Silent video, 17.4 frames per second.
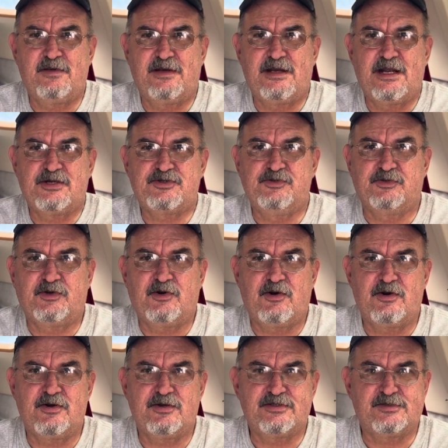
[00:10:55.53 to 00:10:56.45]
National
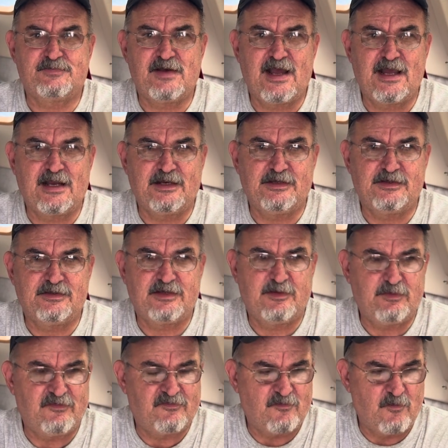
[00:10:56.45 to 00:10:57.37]
Guard as a pilot,
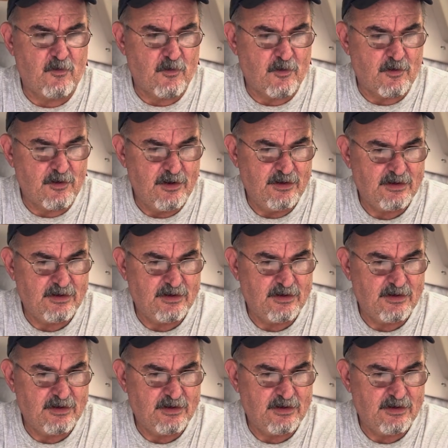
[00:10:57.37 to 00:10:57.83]
W4.